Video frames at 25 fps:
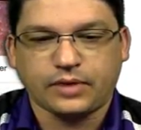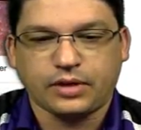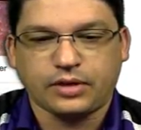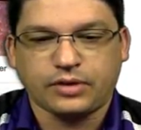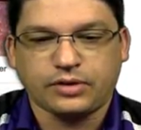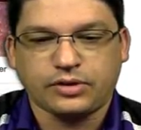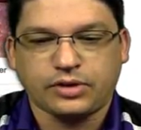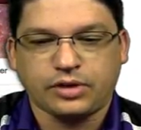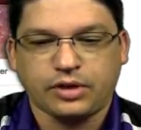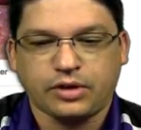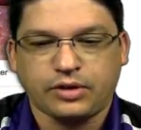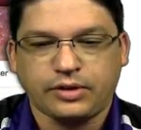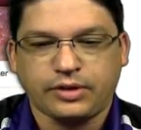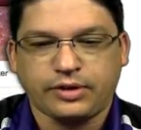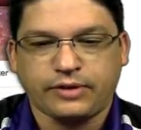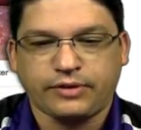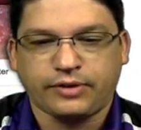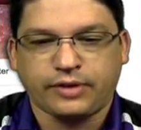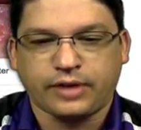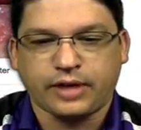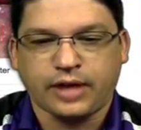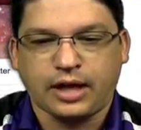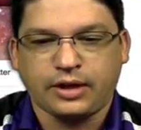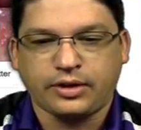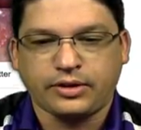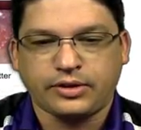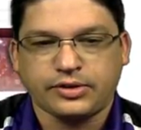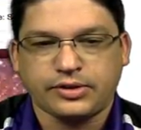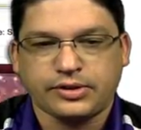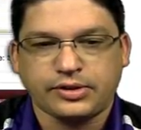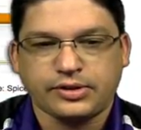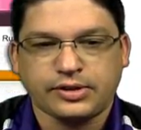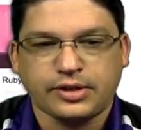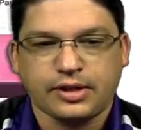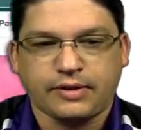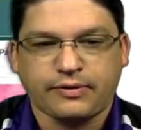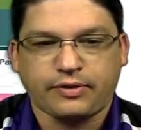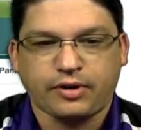So different colors and
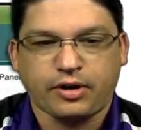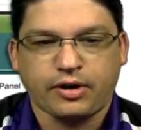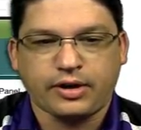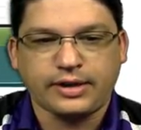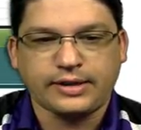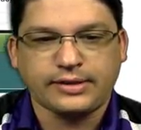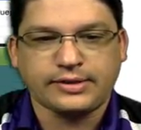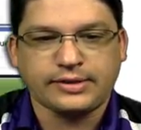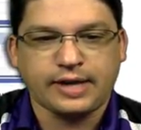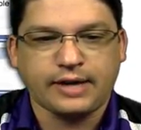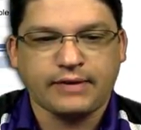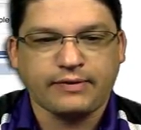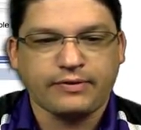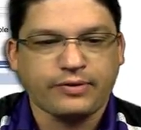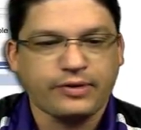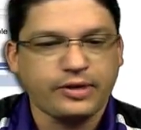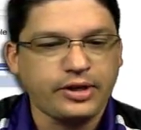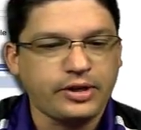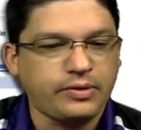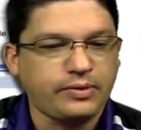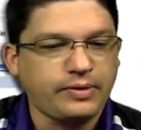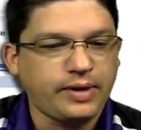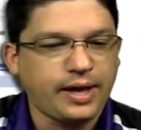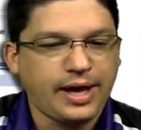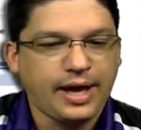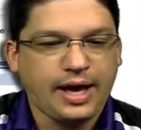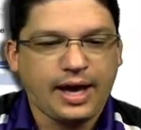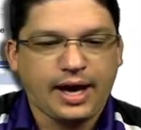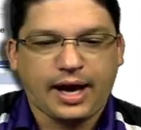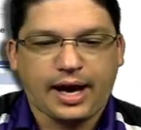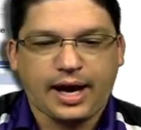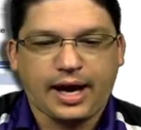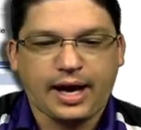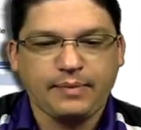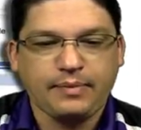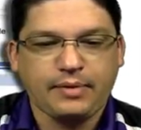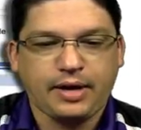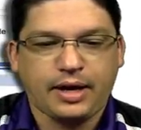stuff are already set for you.
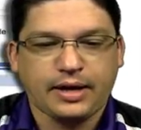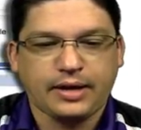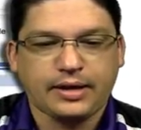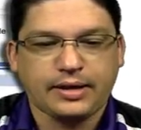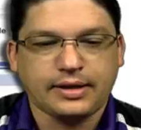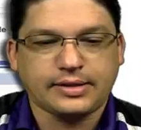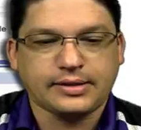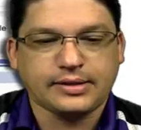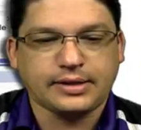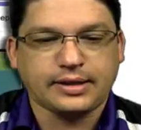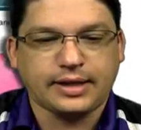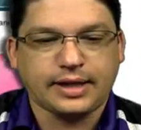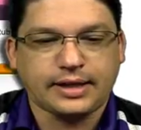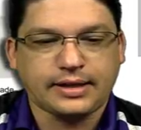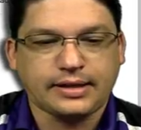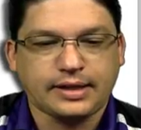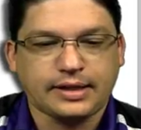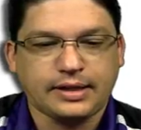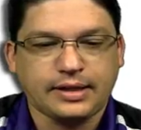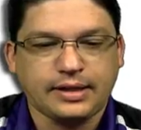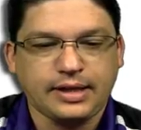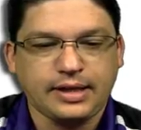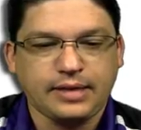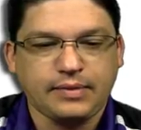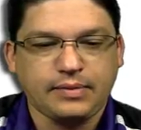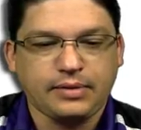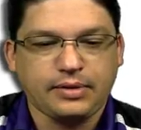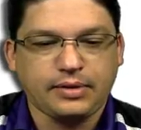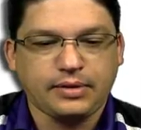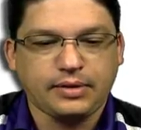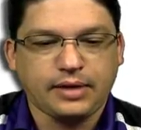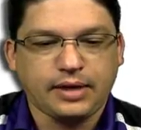I'm not going to select a theme.